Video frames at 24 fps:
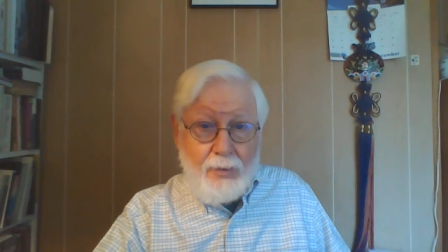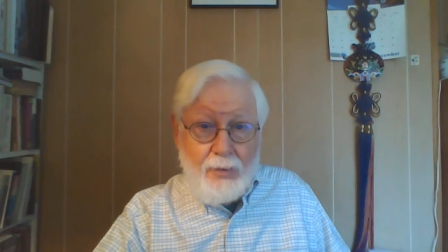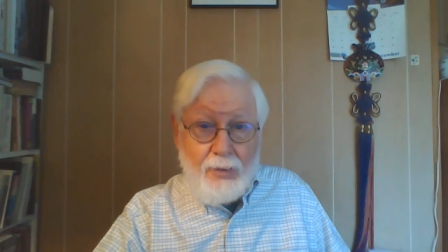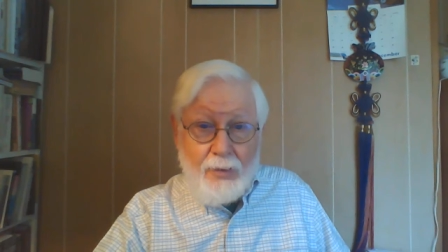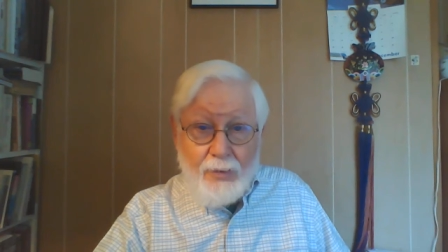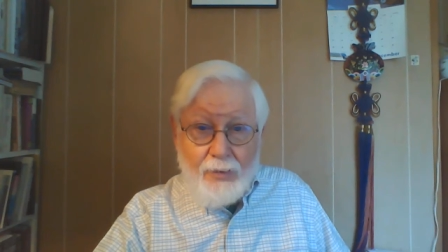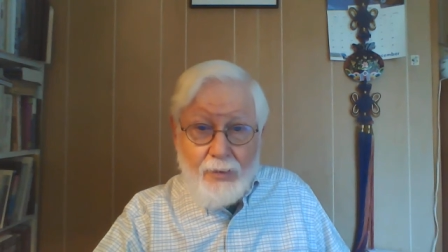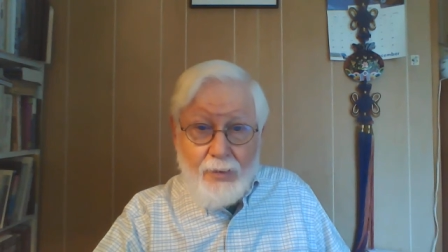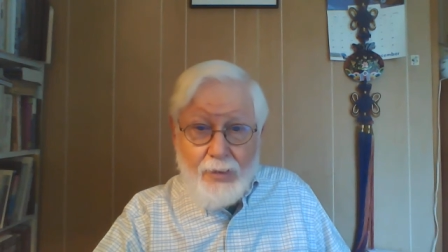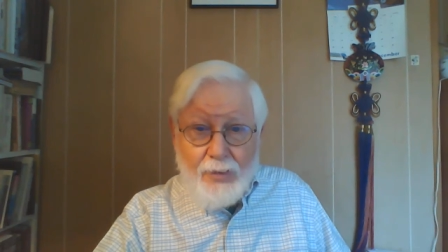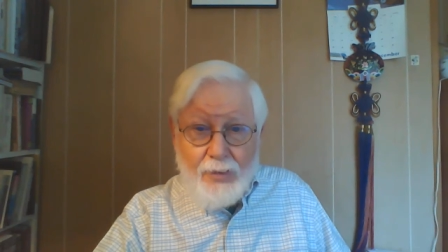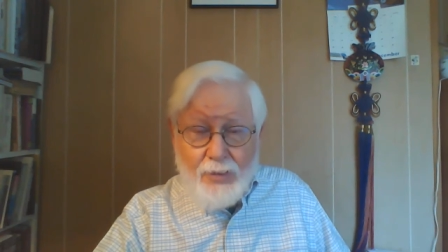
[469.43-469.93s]

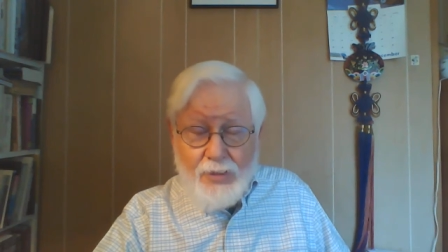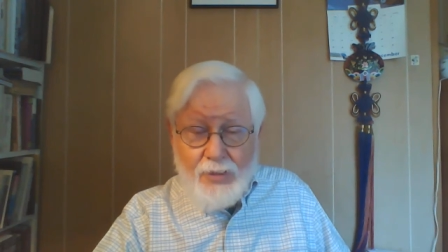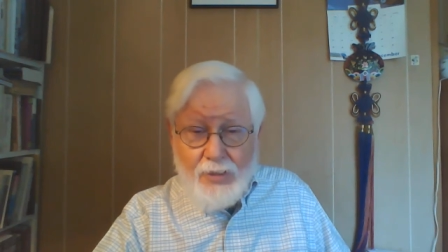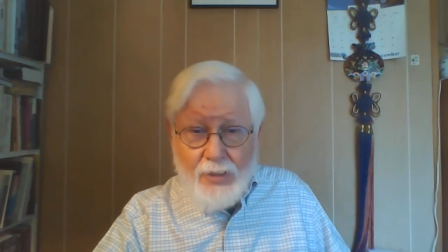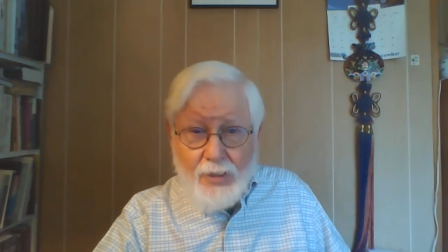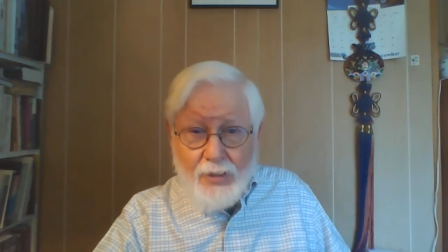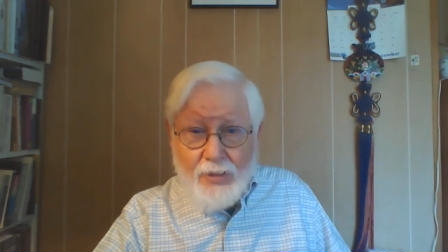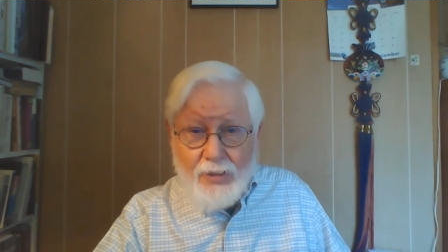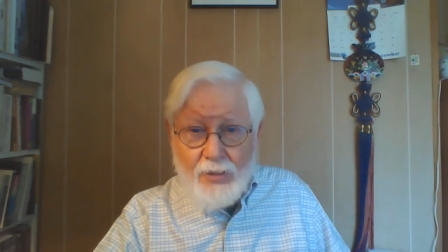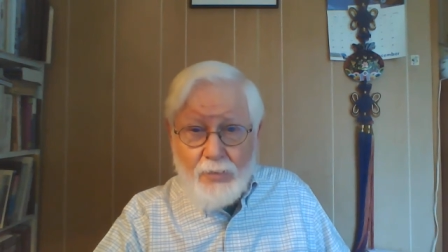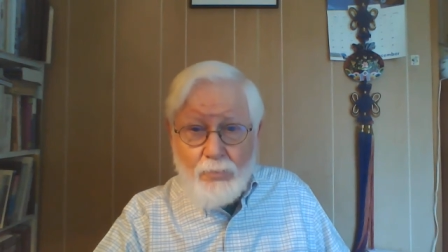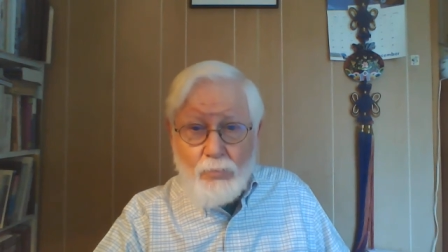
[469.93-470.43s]
in the
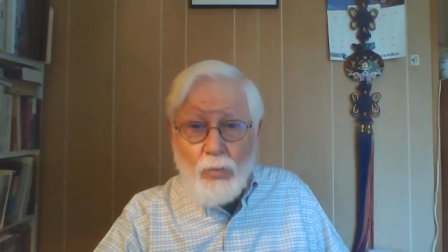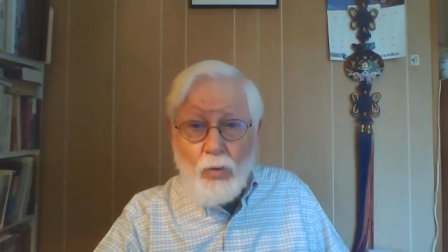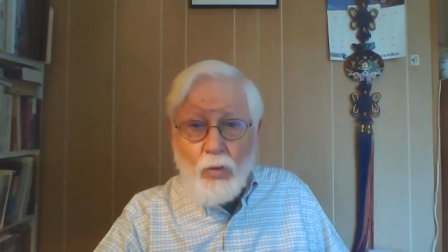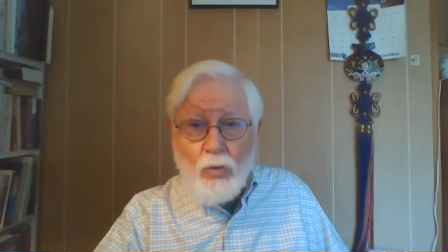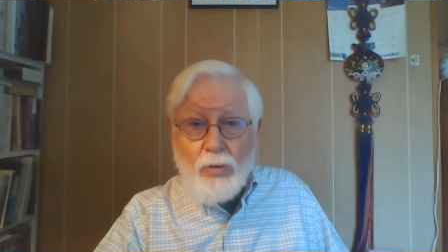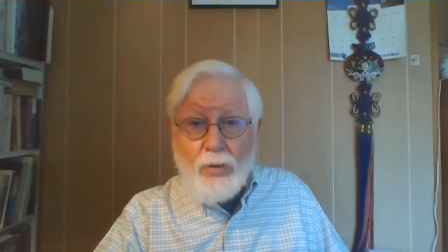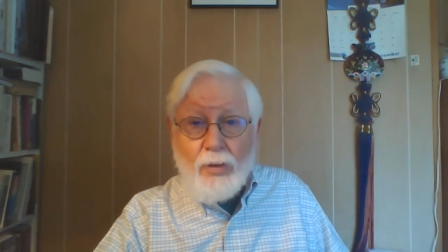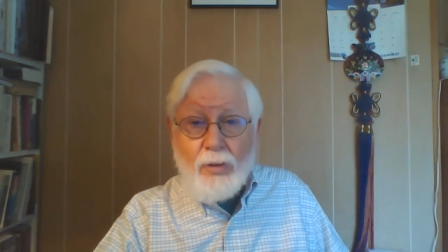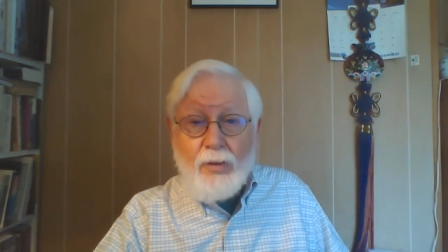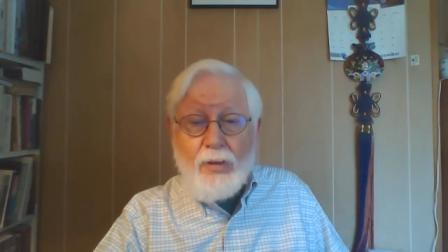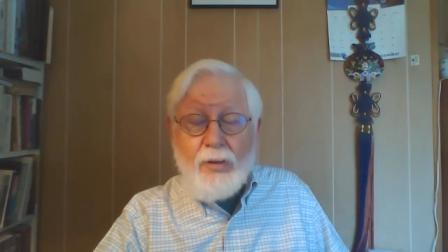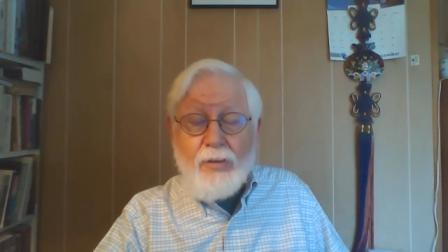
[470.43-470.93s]
discussion
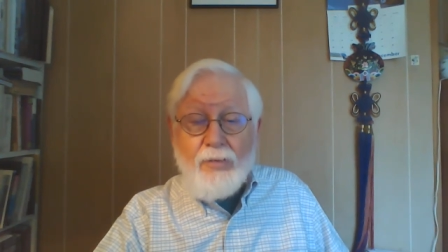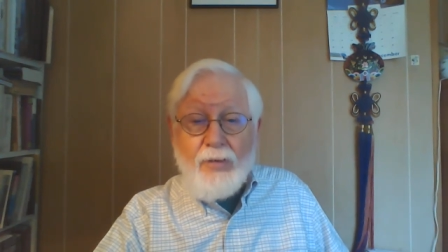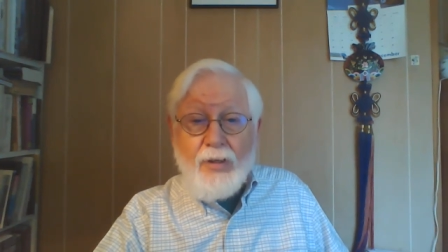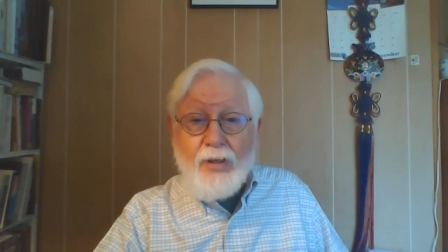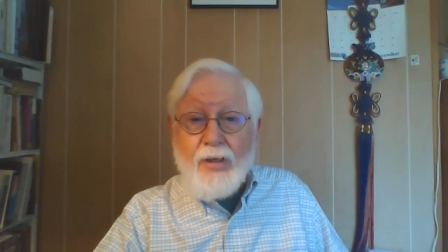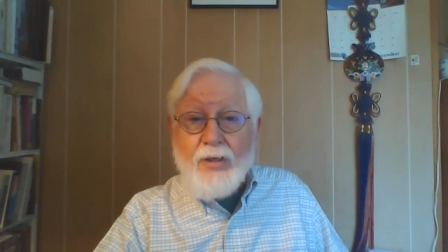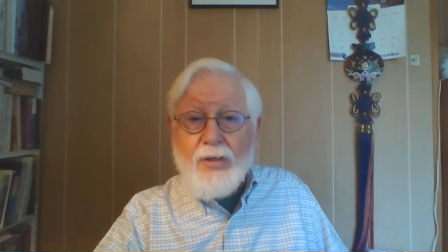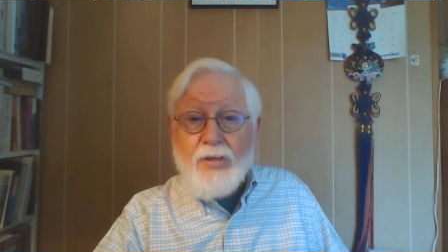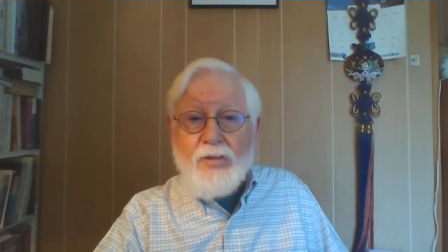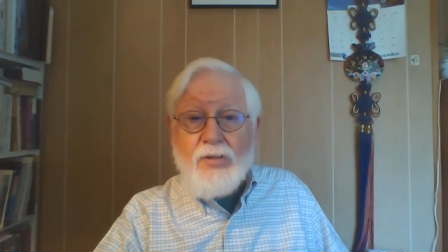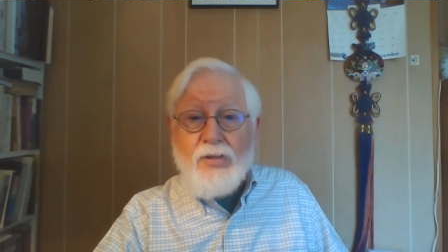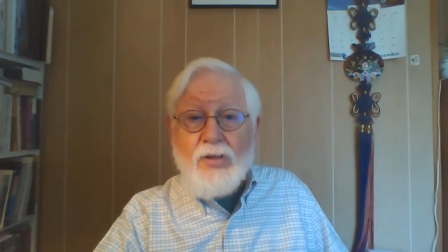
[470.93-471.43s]
board
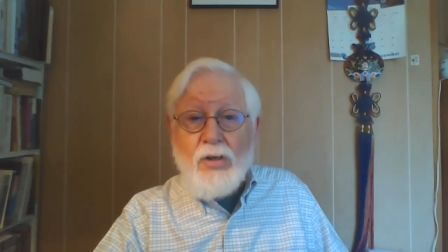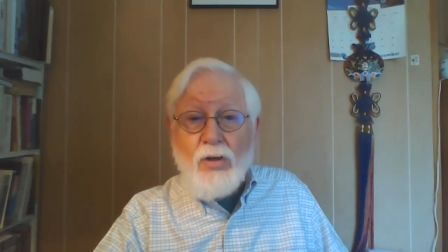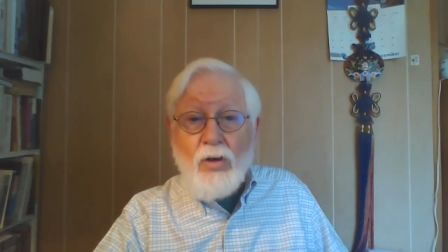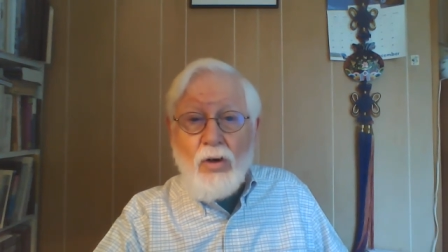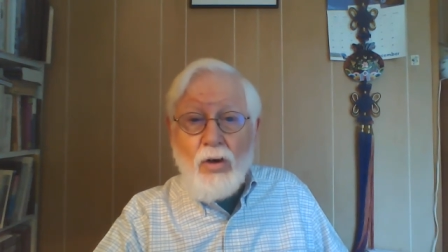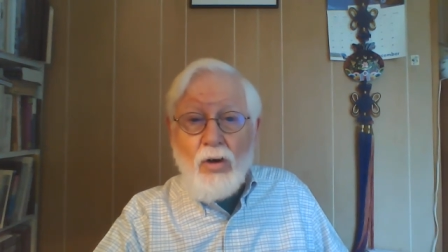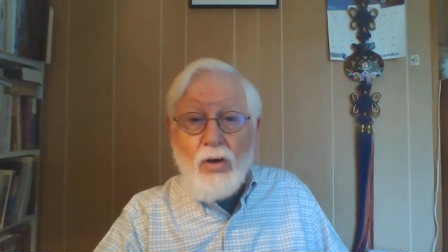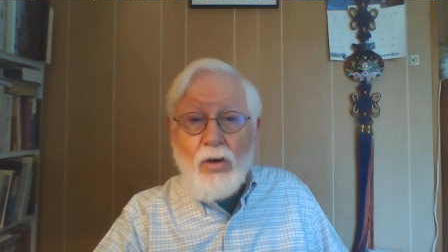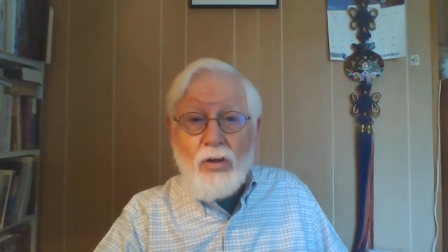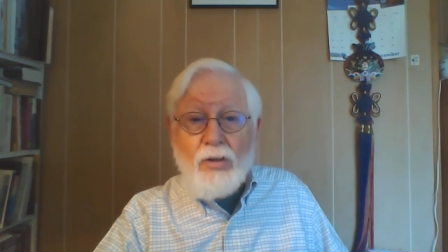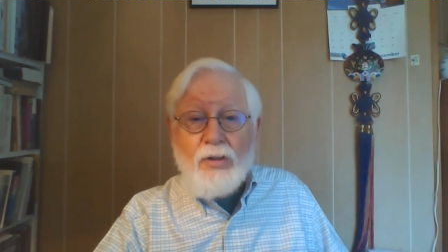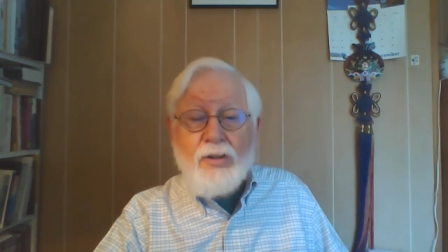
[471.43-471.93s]
that is
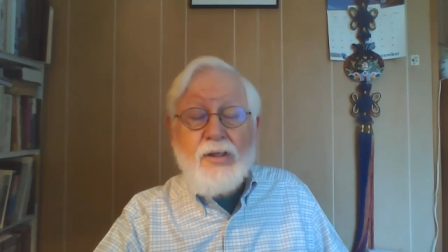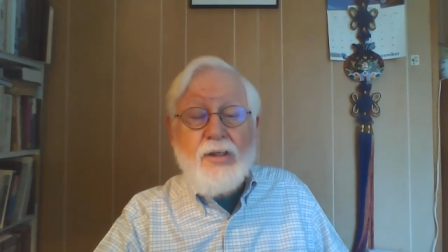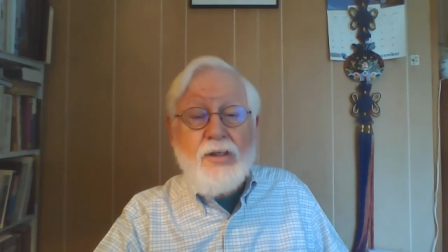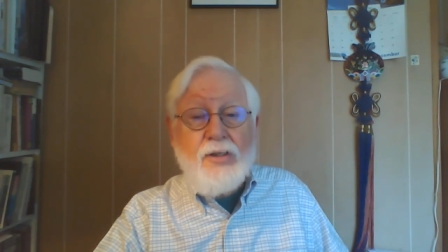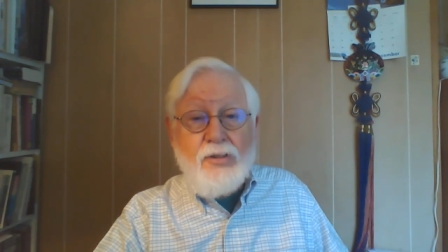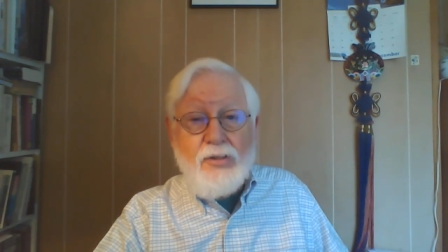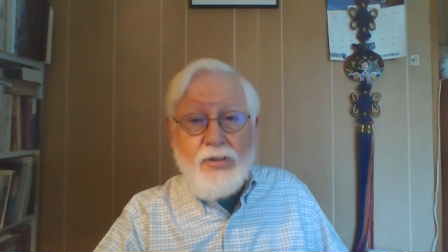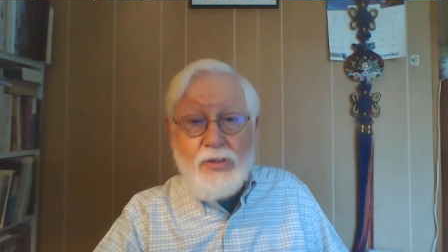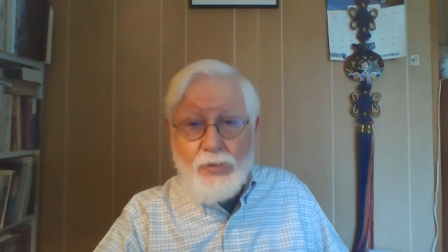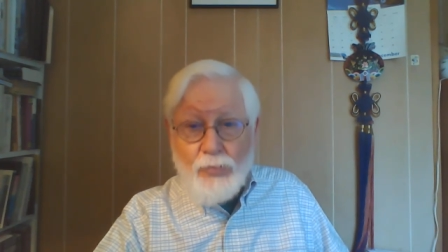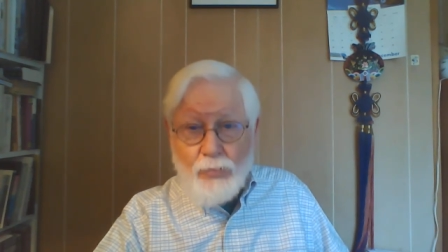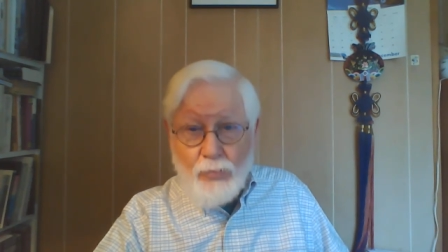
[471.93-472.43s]
called
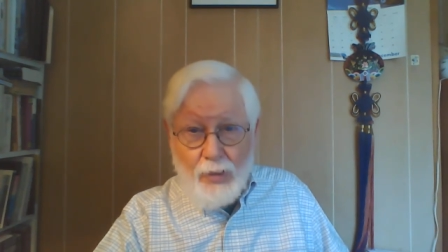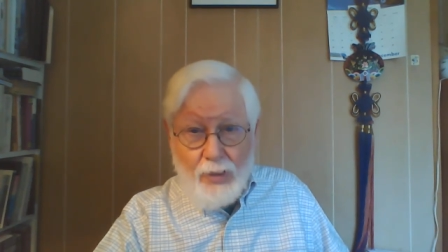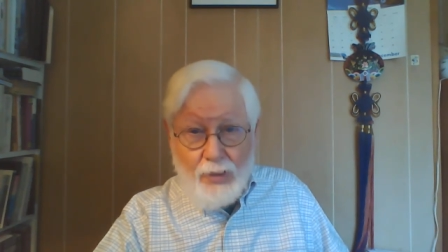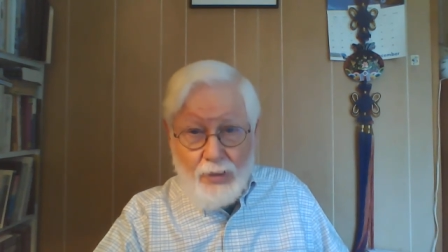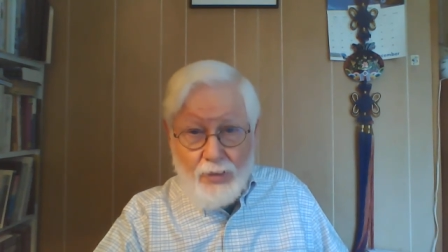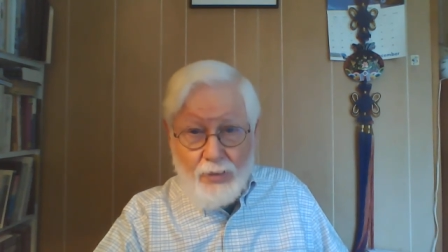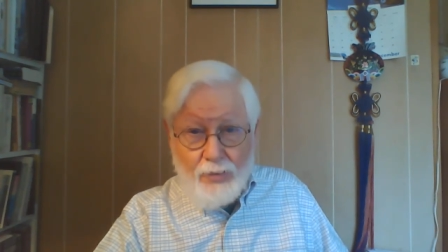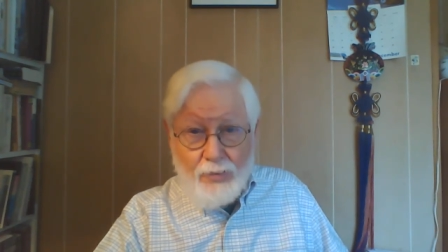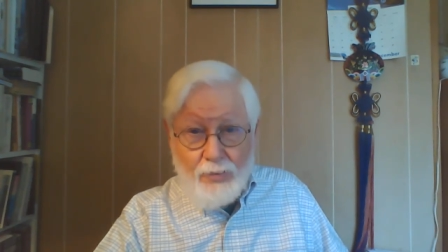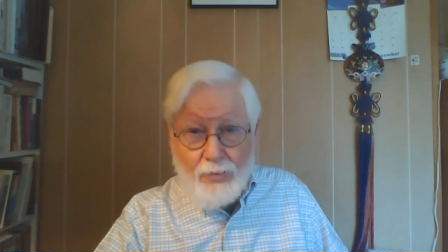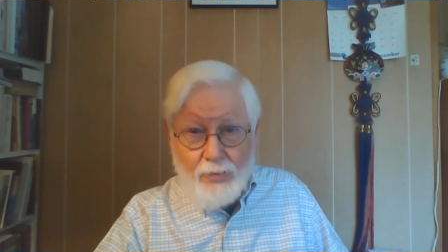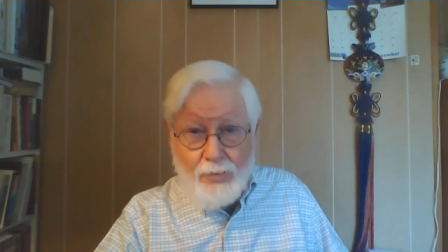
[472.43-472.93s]

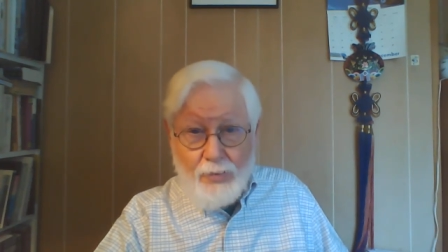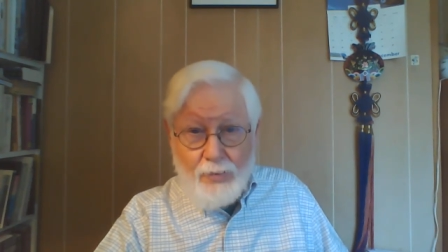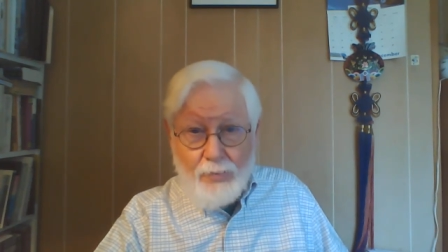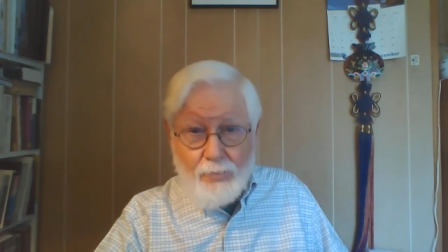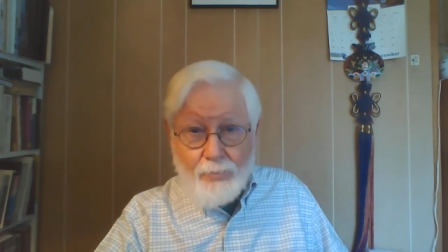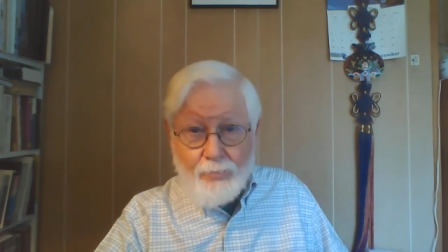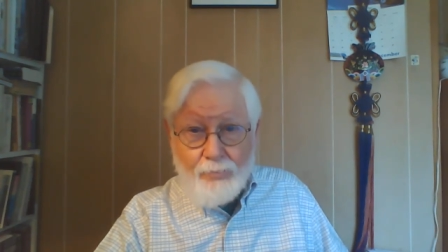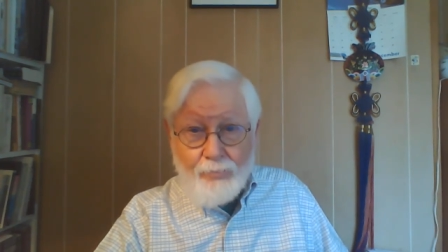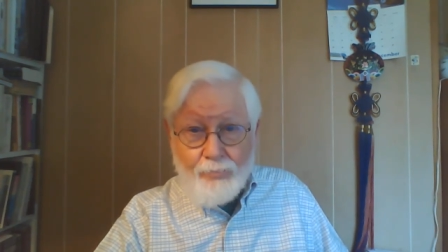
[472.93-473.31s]
instructions.